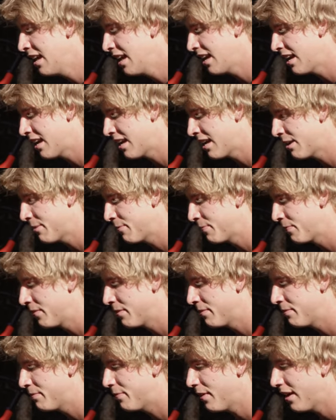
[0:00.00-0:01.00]

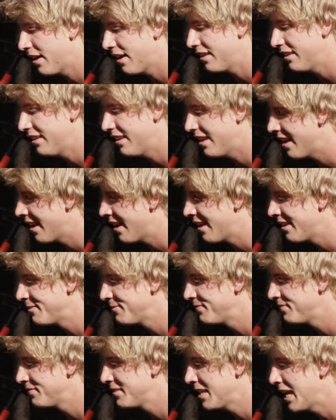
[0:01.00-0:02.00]
Um, but yeah,
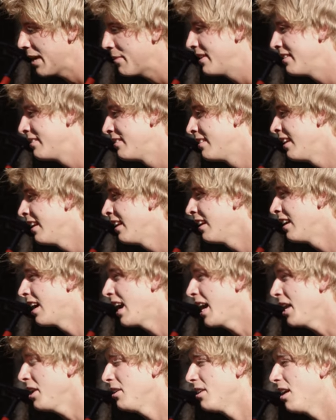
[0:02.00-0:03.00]
I mean
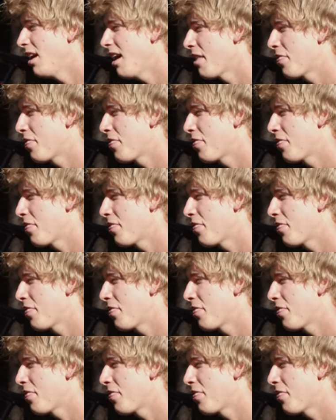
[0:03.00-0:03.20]
I don't know.